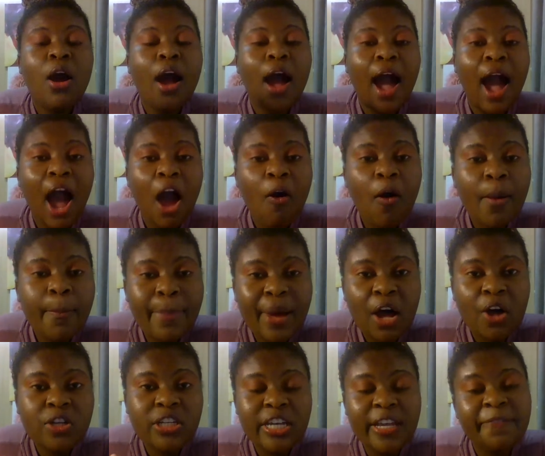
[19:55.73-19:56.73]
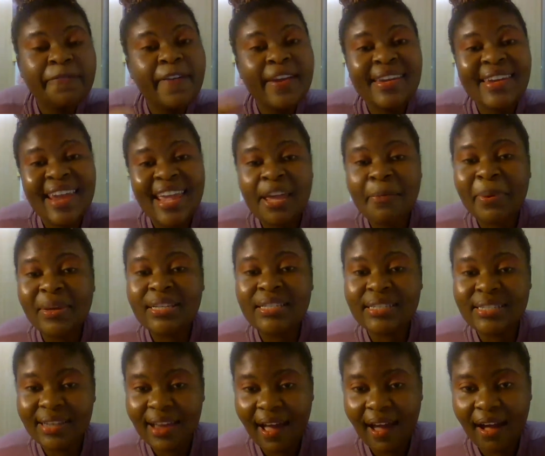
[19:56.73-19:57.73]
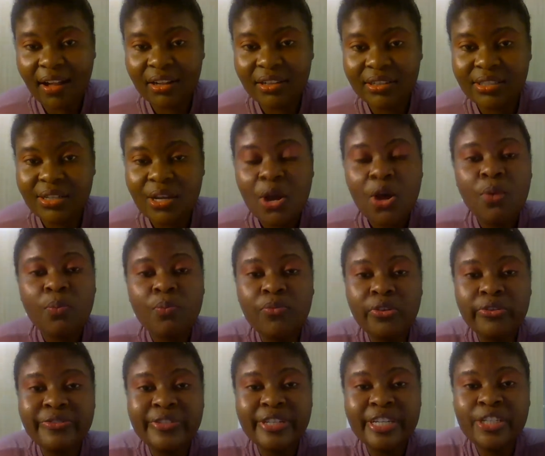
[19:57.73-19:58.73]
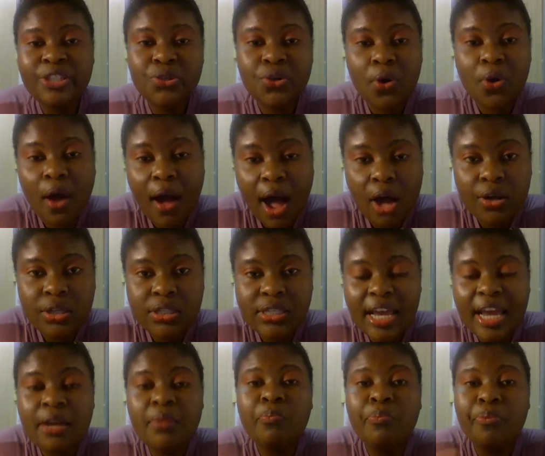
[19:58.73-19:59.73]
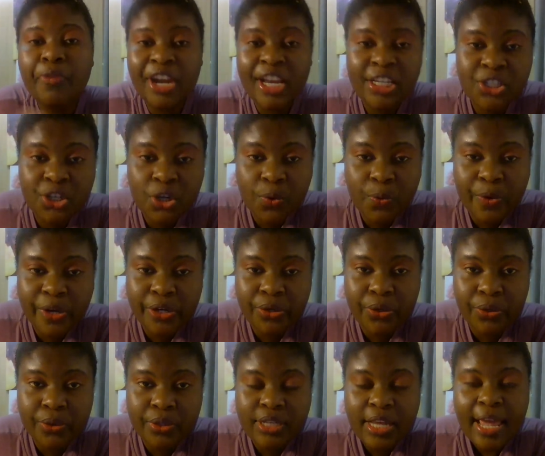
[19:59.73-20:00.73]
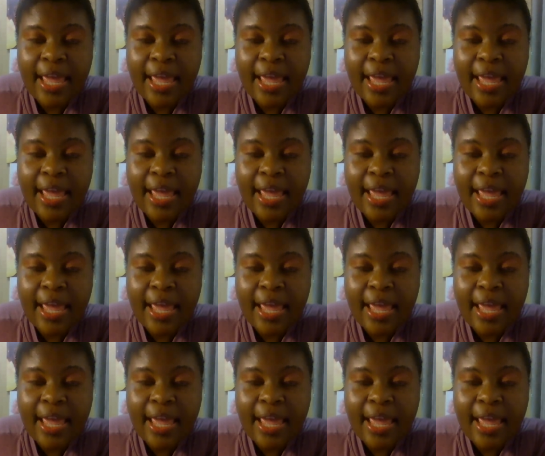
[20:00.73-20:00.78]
How about if a neighbor's child moves into your house and breaks your windows,